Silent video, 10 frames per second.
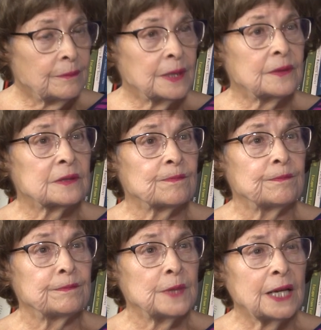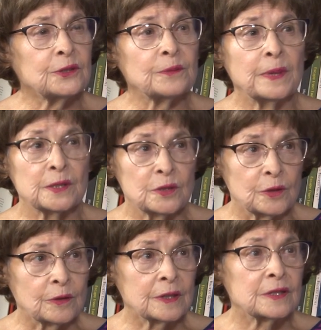But this Dr.
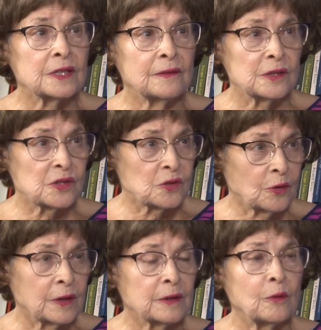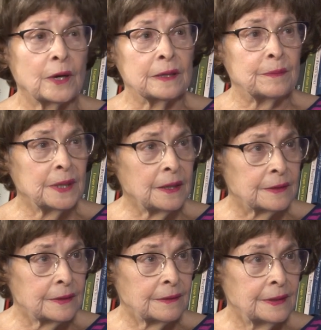Pasteur is in the story quite a
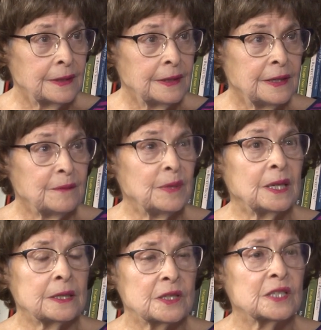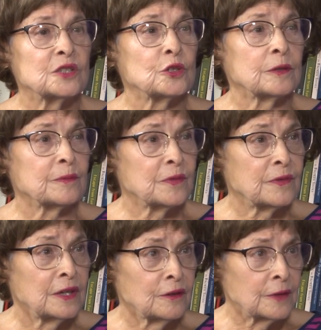bit because his germ
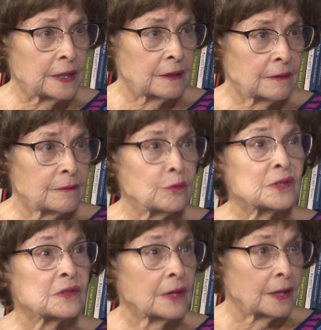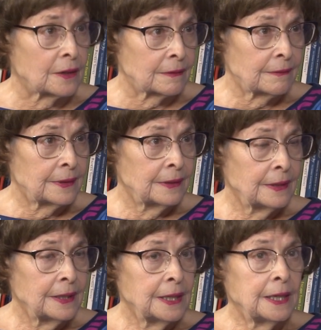theory was there.
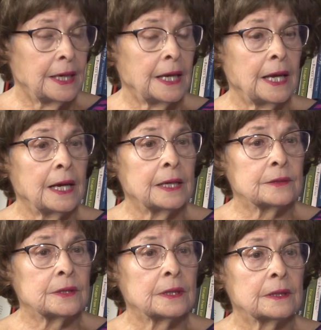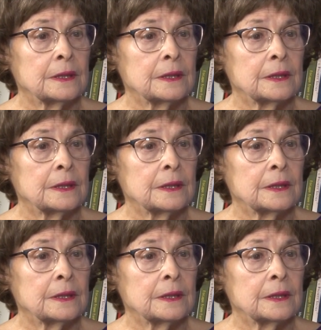And